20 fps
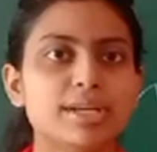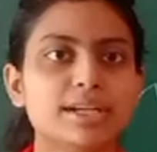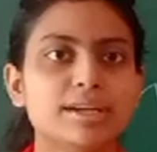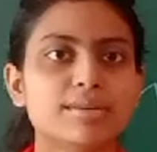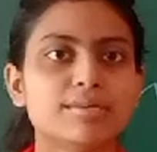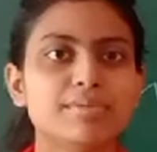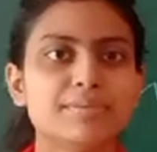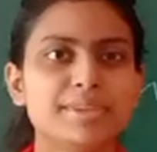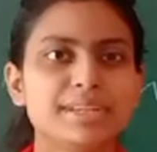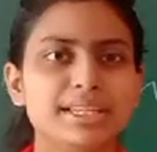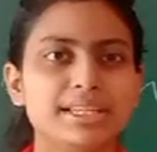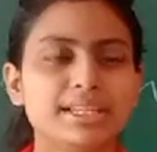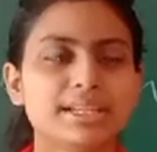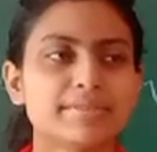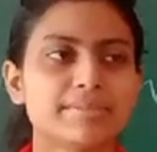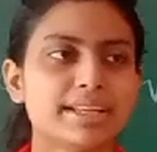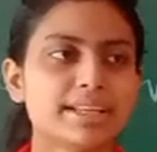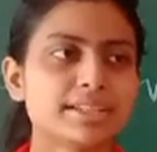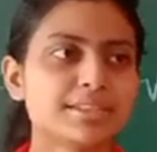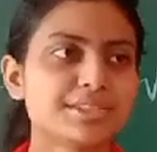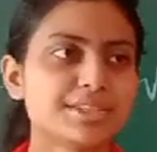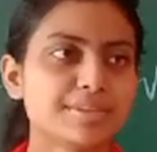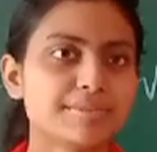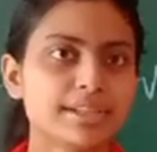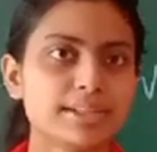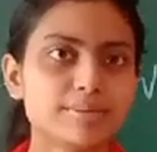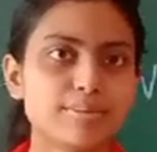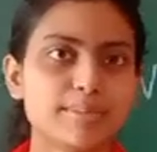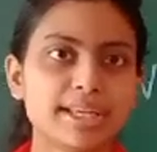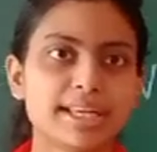become weak when she
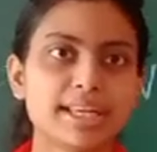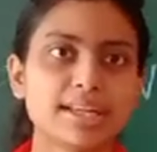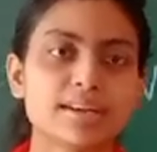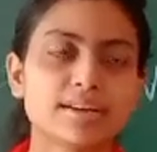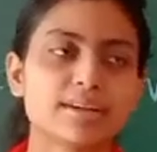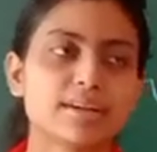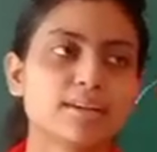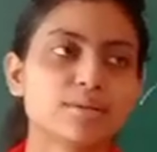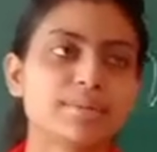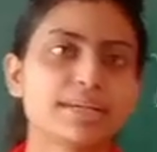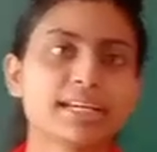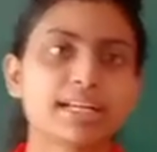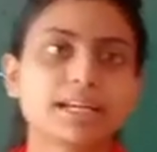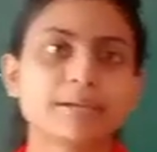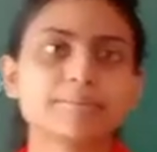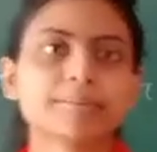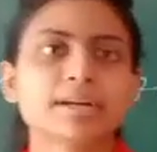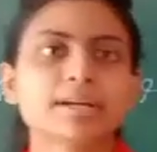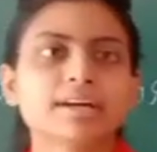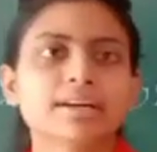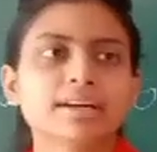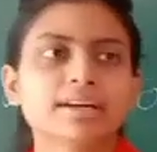will became